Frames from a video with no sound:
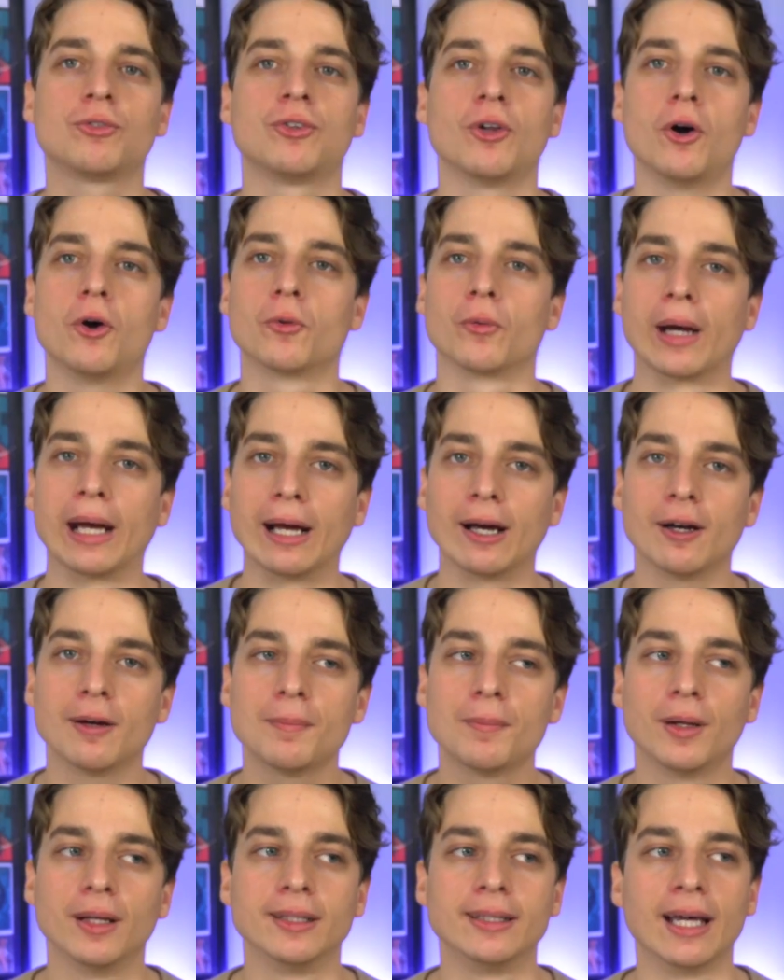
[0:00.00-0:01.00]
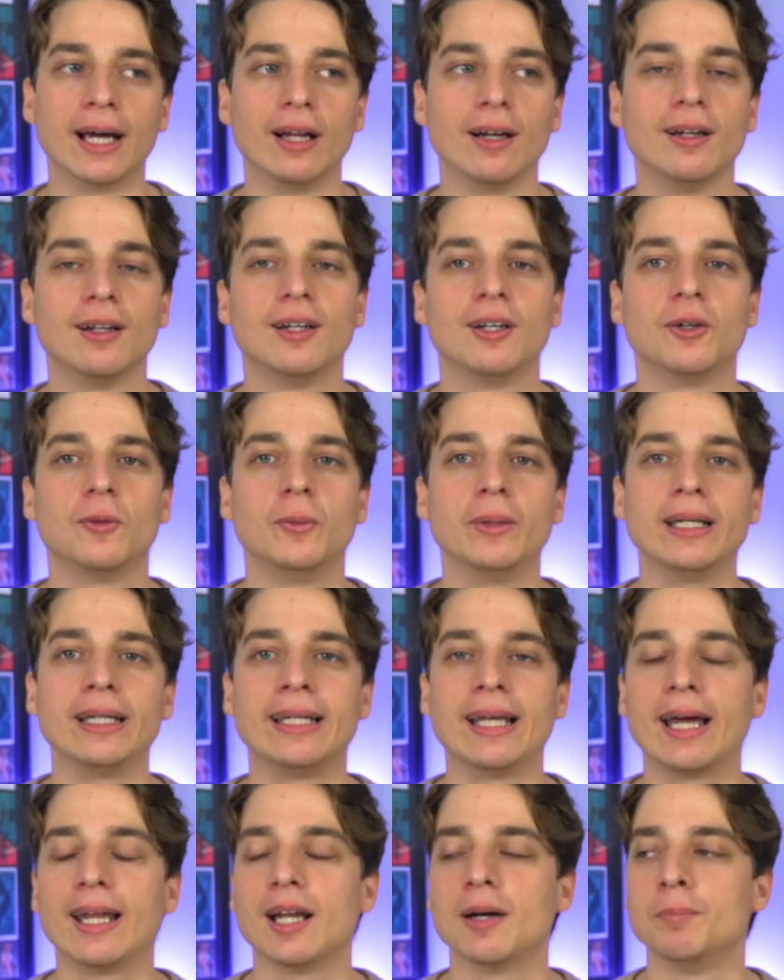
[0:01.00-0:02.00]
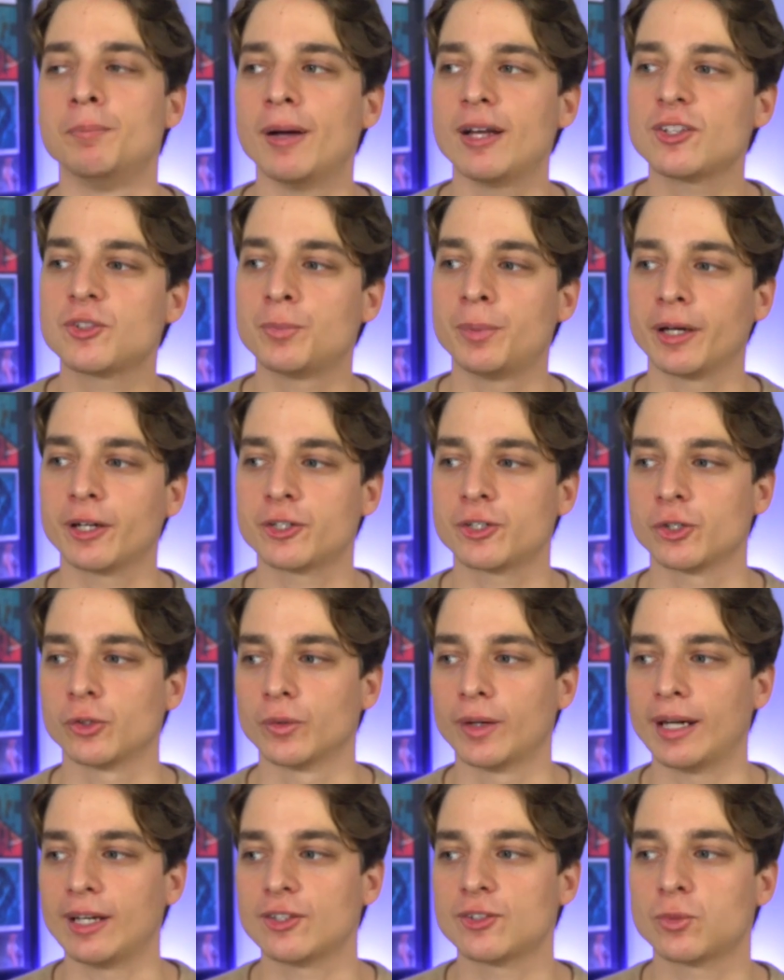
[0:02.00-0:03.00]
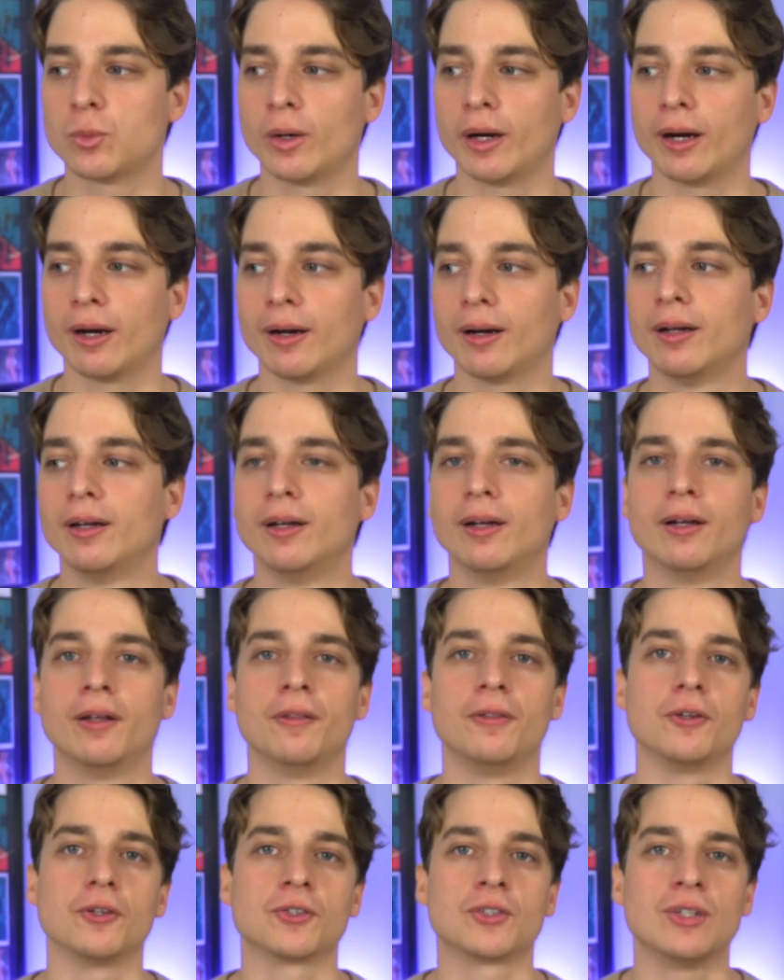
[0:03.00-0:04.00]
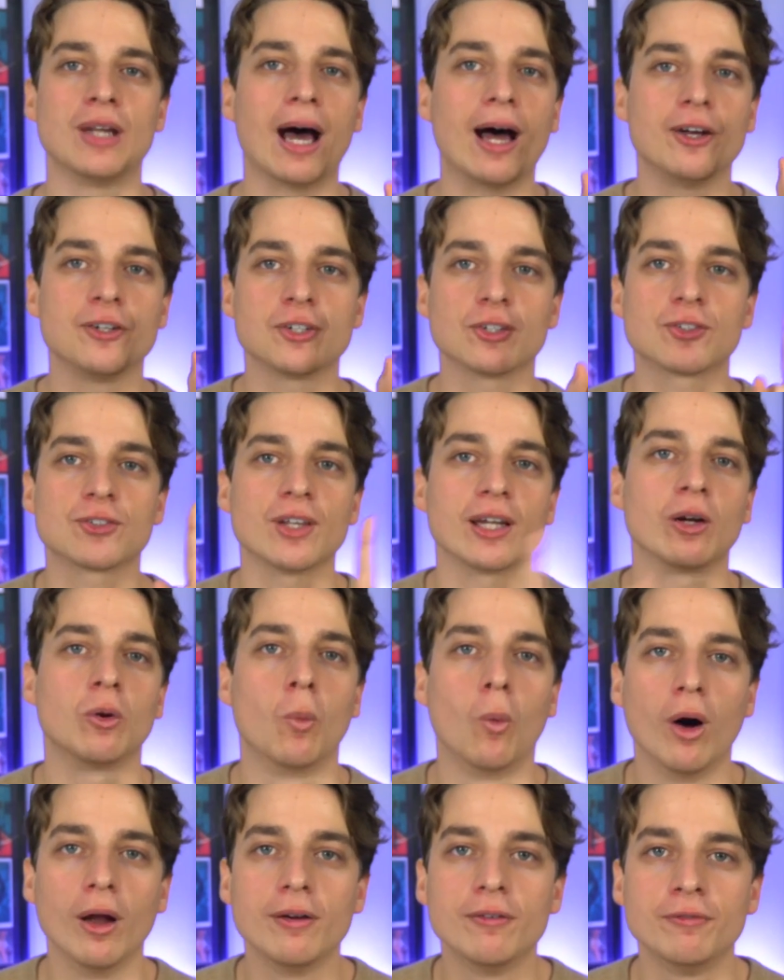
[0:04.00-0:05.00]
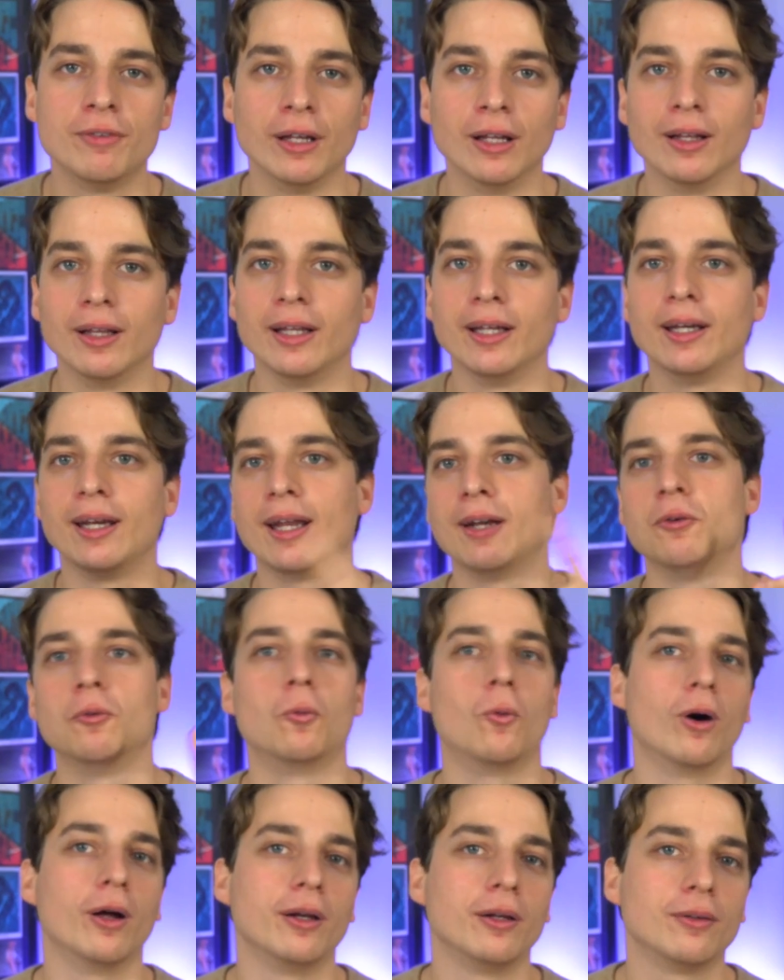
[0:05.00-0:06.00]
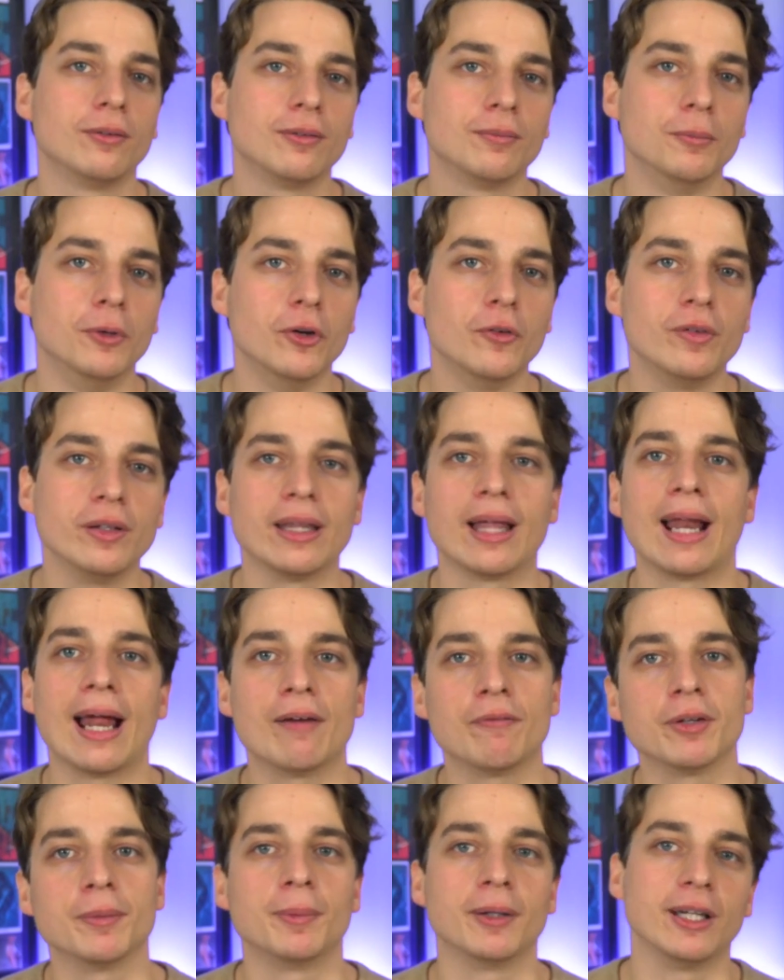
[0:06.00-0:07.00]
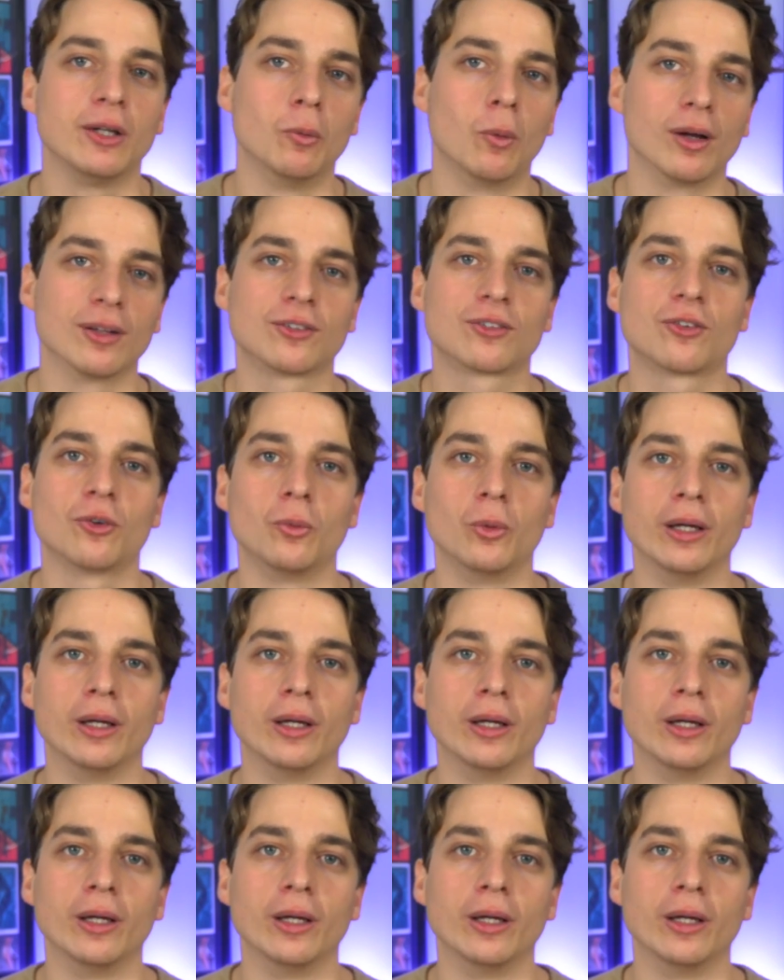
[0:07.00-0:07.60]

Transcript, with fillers: so rare that we get a Best Picture race where there's not just like one villain and one movie that everybody wants to